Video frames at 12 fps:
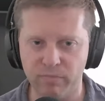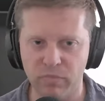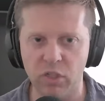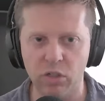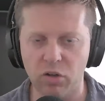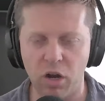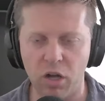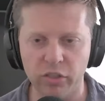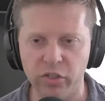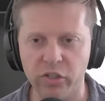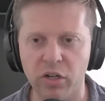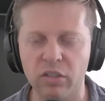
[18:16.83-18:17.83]
you know,
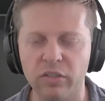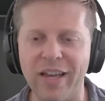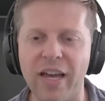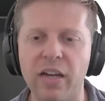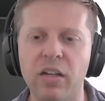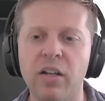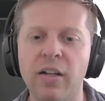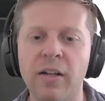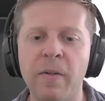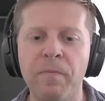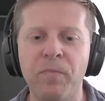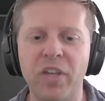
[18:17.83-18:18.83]
college and all of that.
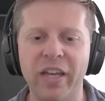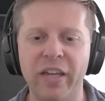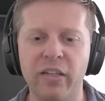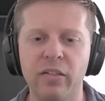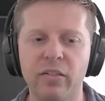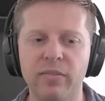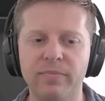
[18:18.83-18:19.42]
And